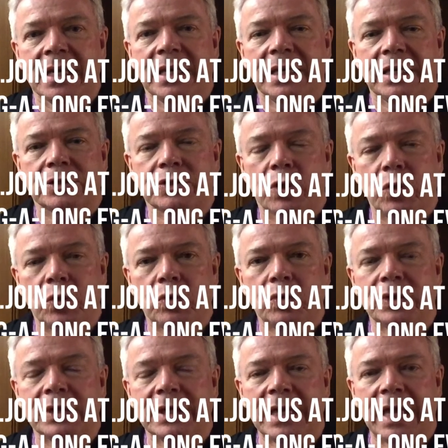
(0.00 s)
is
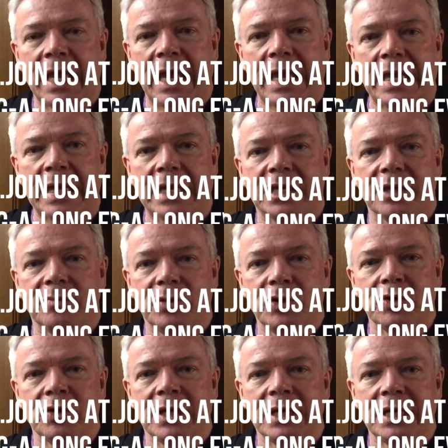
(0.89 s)
holding a
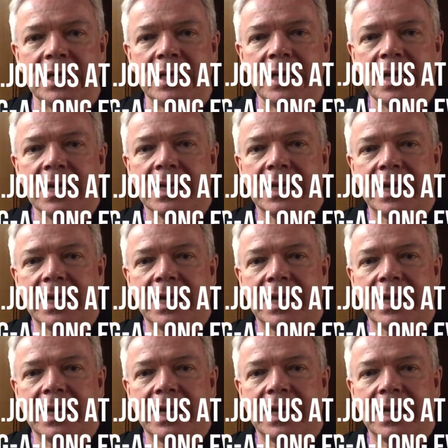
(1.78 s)
community